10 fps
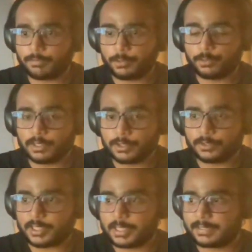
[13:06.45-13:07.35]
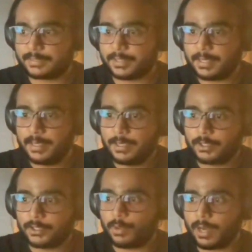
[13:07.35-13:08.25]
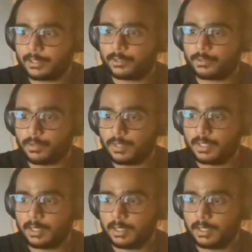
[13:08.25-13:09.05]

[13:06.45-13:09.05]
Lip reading: if you were to say, let's say you had to